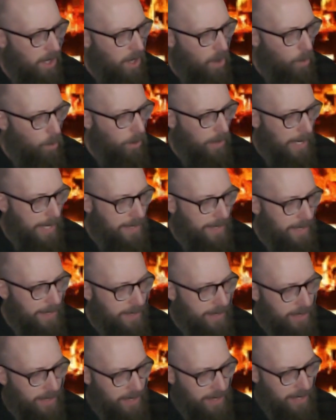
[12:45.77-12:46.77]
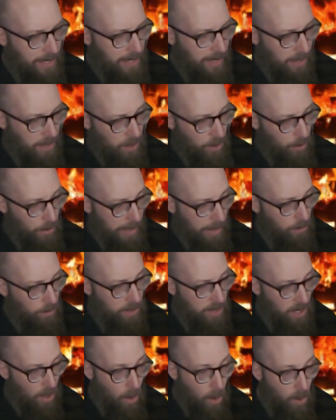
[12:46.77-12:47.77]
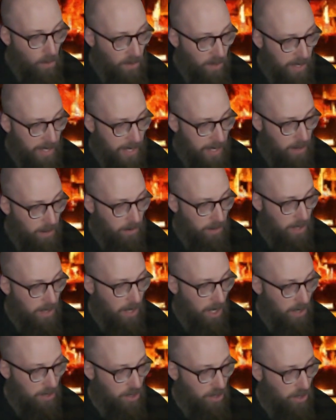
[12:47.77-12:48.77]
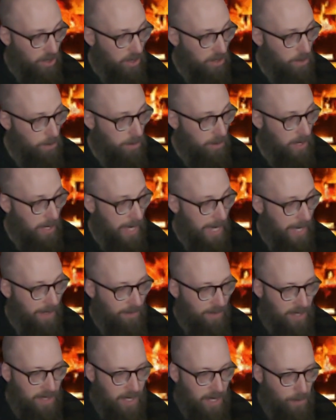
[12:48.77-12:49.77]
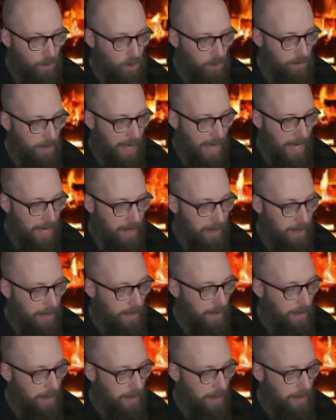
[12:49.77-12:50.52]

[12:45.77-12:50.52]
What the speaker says: What I did succeed in doing was to overhear the nocturnal playing of the dumb old man.